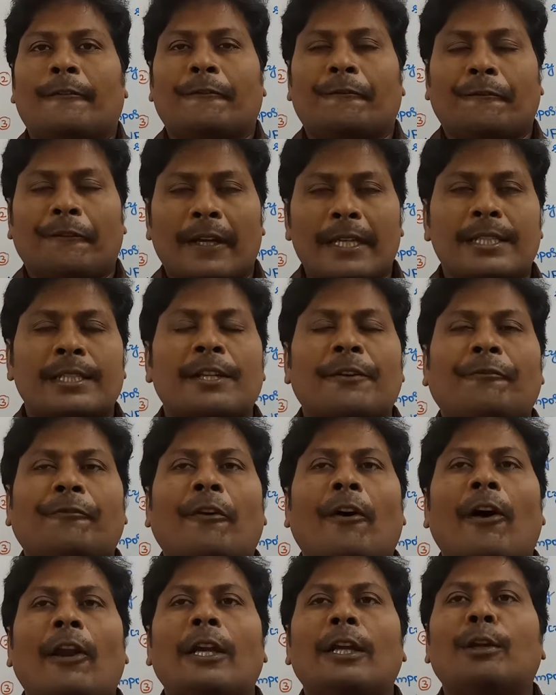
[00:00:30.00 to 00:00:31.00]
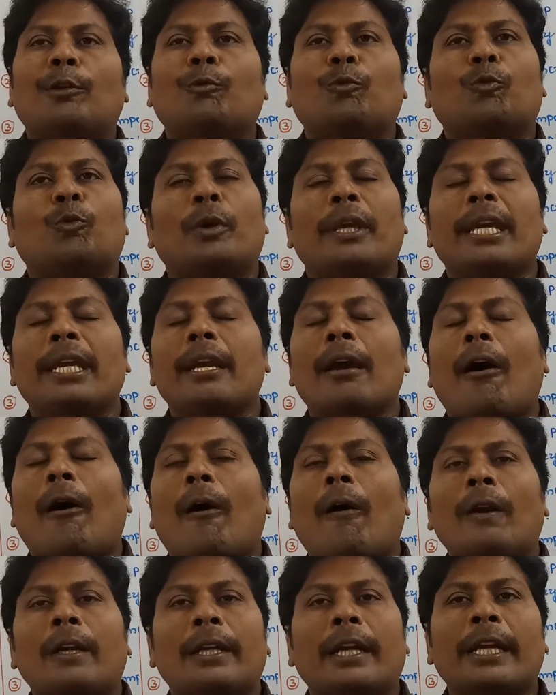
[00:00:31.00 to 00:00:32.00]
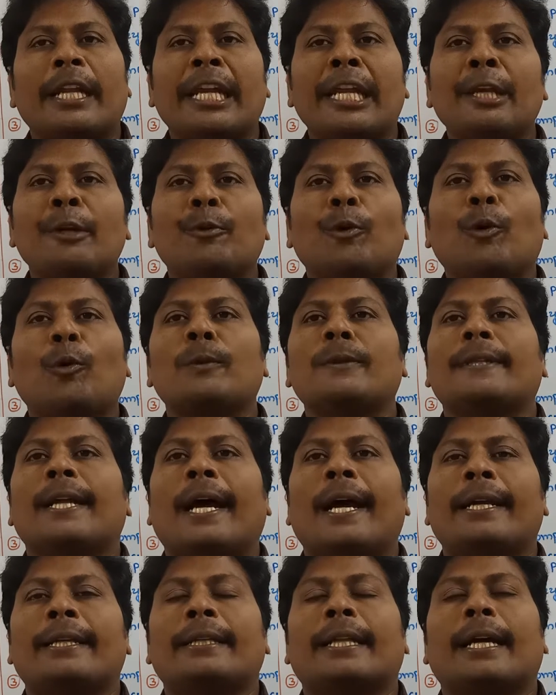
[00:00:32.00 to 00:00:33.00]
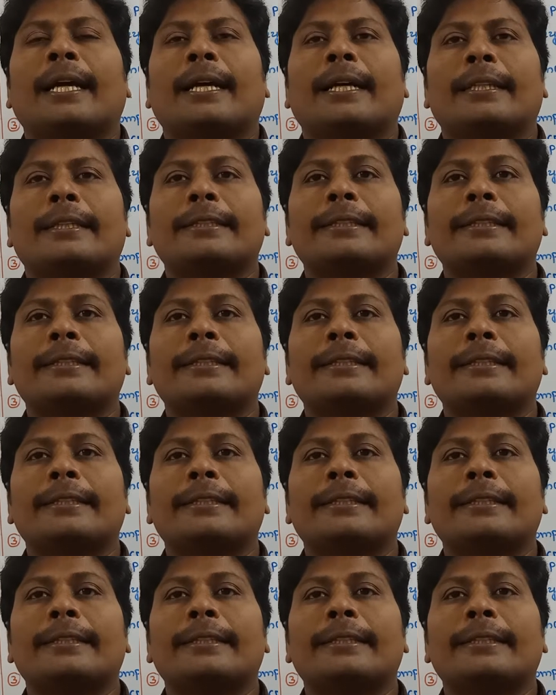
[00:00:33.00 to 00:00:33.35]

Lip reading: First of all, we already know that